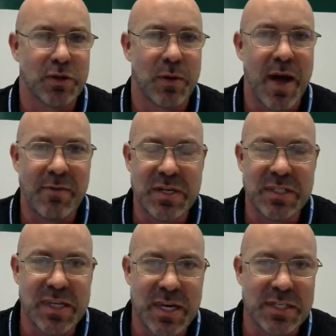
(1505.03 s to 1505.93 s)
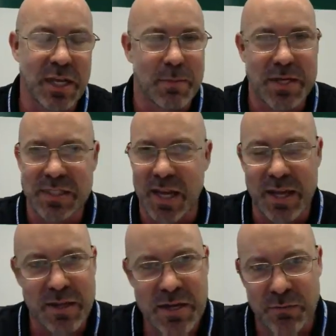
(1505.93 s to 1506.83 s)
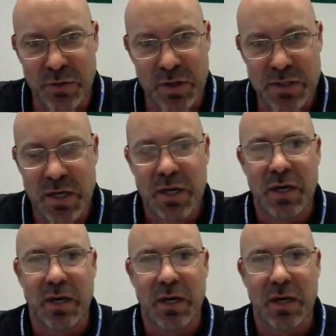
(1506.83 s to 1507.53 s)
So every city is going to be slightly different.